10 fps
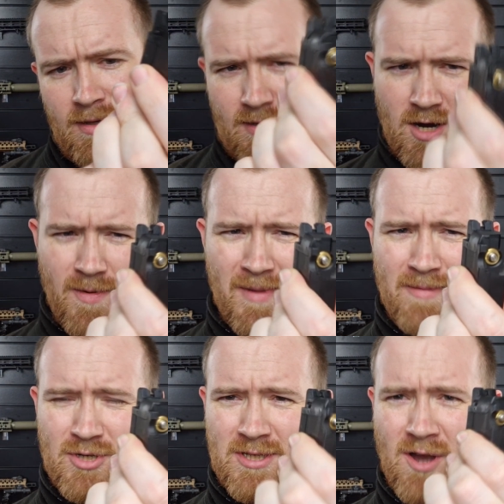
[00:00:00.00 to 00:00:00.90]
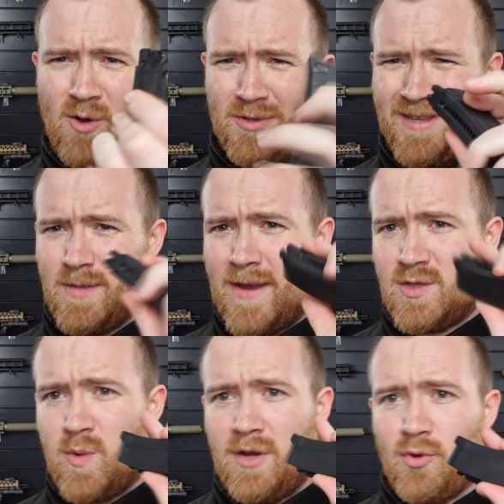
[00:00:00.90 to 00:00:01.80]
I can't remember how much this holds. I think it's about
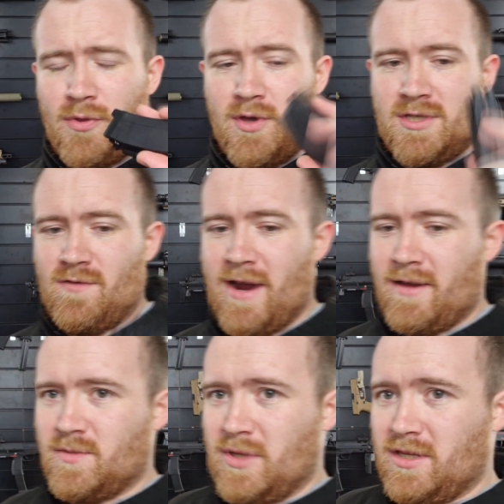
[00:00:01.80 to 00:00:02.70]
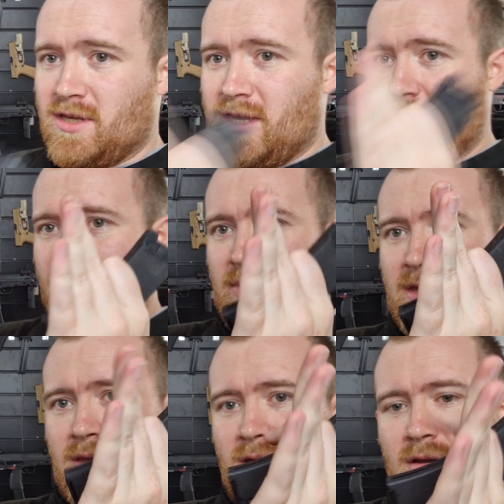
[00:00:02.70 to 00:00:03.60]
20 or 30 rounds, but then you can get the
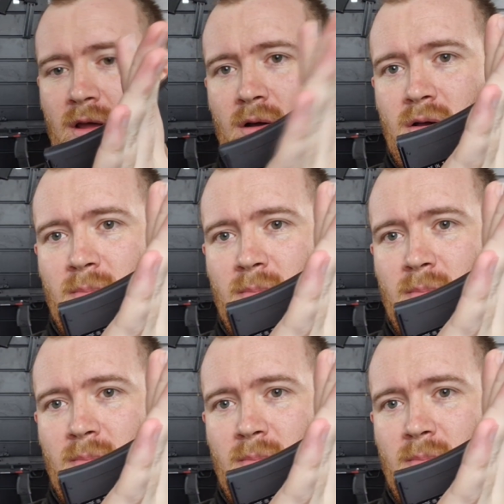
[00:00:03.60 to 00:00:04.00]
big long